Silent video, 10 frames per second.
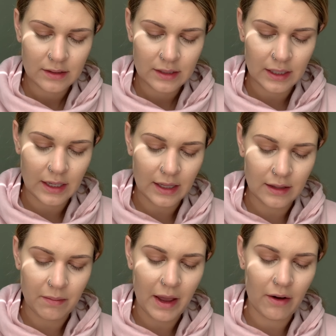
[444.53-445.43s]
to get the
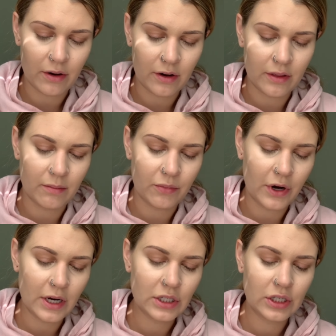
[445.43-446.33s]
powder on the
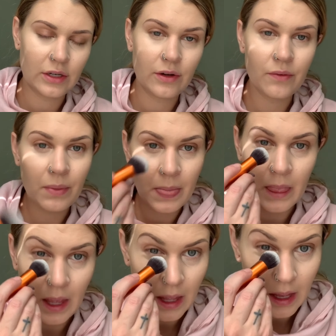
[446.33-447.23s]
brush.
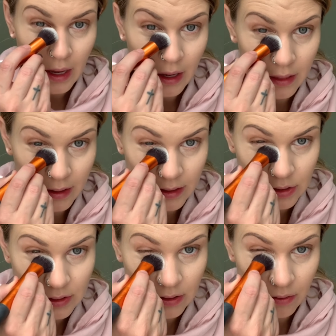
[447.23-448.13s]
And then I
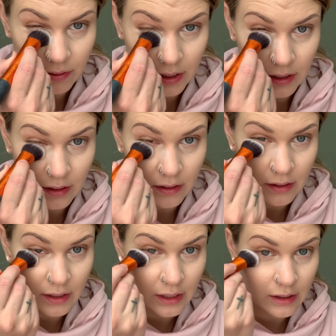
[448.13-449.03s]
just go in
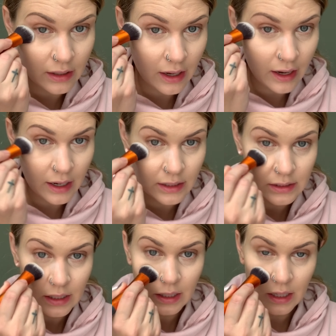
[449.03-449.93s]
underneath the eyes
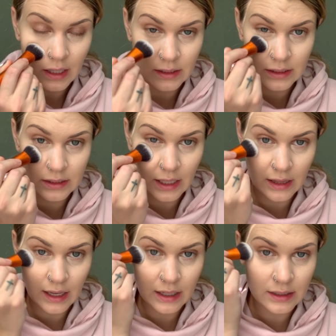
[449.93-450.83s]
and set
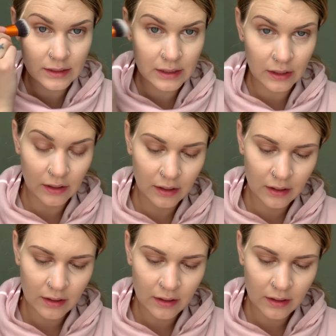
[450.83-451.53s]
that concealer.